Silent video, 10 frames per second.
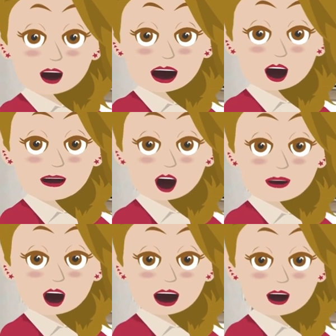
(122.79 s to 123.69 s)
more and
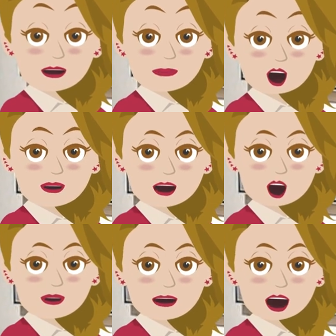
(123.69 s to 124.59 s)
more because
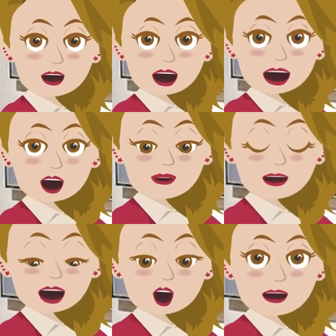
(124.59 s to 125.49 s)
this is not
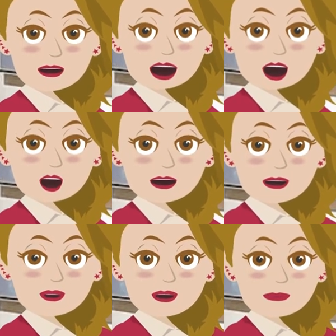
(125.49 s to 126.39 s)
really about
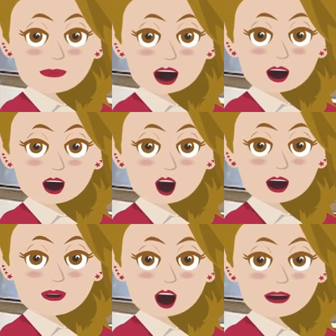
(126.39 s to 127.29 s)
you having a
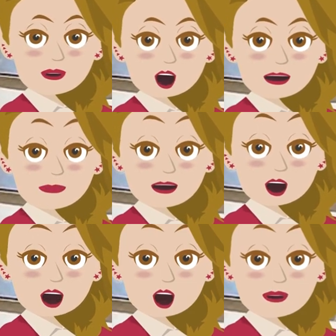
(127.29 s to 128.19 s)
question and
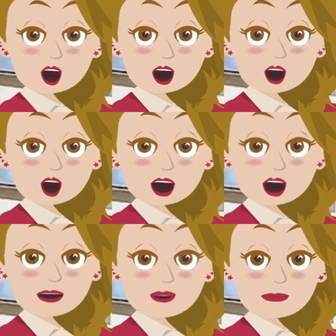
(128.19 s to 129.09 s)
us giving you an
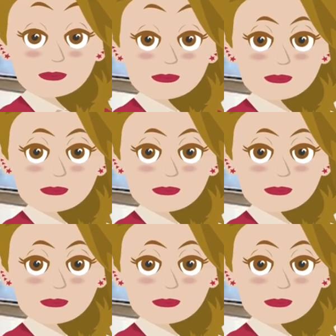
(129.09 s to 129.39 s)
answer.